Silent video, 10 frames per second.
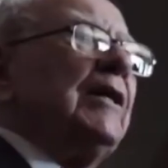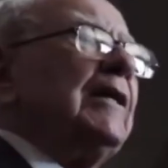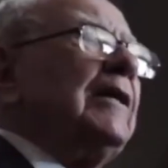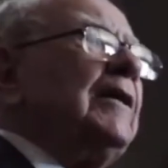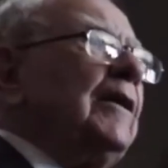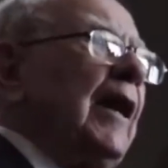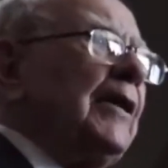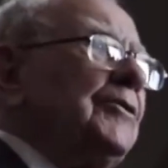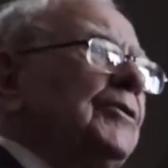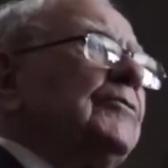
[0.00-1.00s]
getting
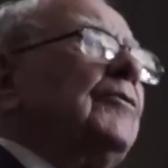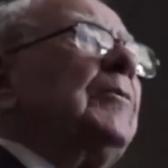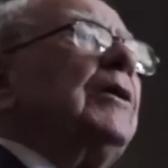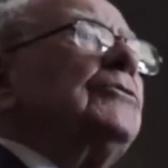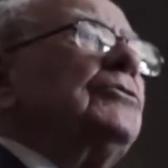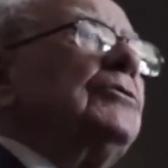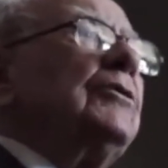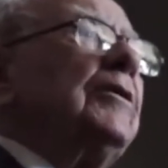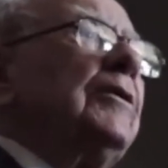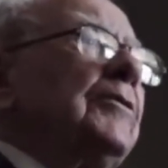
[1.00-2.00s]
inaccurate information,
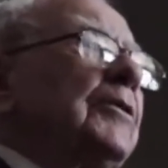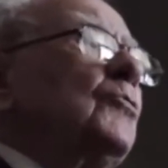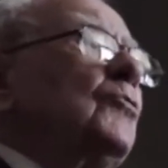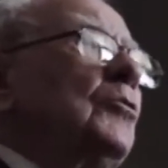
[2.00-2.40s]
you're hearing